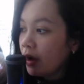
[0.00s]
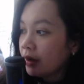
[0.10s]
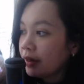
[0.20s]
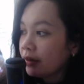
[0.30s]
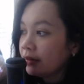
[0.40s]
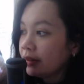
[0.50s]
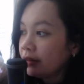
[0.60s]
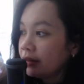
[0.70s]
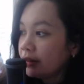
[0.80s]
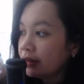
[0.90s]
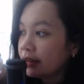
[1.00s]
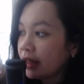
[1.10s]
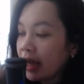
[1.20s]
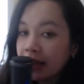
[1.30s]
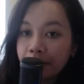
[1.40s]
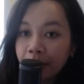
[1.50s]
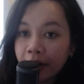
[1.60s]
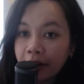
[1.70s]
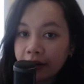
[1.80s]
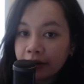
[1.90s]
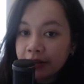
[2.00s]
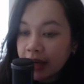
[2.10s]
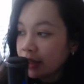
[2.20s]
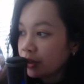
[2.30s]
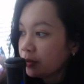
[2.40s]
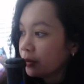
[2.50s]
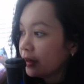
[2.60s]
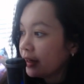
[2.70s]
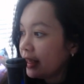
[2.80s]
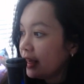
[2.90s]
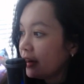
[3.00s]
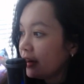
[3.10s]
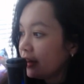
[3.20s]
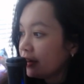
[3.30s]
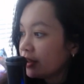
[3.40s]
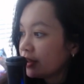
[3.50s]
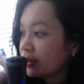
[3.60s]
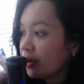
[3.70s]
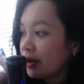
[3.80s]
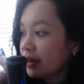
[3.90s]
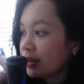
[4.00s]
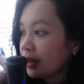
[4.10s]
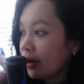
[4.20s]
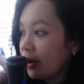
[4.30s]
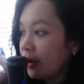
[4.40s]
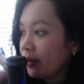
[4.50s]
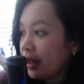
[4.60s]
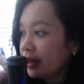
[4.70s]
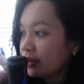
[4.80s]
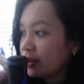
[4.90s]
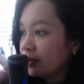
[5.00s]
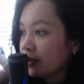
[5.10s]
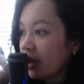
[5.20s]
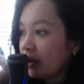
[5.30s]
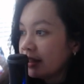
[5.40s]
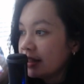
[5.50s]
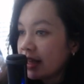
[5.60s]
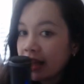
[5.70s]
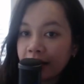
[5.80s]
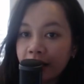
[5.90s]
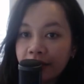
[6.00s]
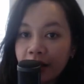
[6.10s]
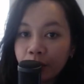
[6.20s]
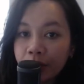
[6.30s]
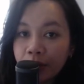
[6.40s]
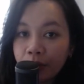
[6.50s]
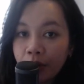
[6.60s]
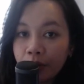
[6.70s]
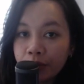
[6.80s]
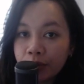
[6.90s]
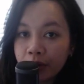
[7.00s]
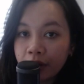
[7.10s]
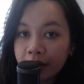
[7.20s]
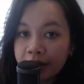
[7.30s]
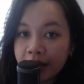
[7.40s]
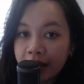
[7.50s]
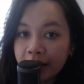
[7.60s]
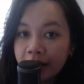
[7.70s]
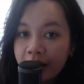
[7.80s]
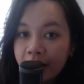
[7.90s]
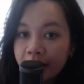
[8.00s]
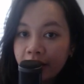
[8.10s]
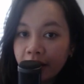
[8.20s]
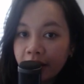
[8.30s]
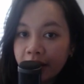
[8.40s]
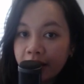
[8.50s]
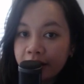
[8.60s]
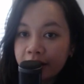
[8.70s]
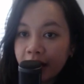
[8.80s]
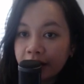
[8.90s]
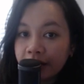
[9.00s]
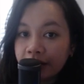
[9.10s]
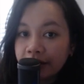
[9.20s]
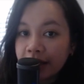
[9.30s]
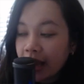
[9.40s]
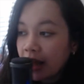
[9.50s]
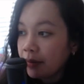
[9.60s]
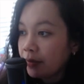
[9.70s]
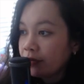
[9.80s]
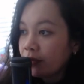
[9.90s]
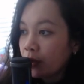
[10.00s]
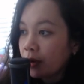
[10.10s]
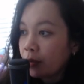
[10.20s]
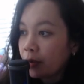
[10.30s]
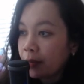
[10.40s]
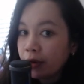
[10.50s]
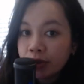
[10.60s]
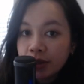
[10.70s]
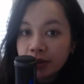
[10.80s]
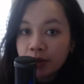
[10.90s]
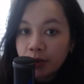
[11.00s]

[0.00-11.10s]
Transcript: On your little sidebar dashboard here, you're just going to go into content, and then when you go to content, there is a little tab for promotions.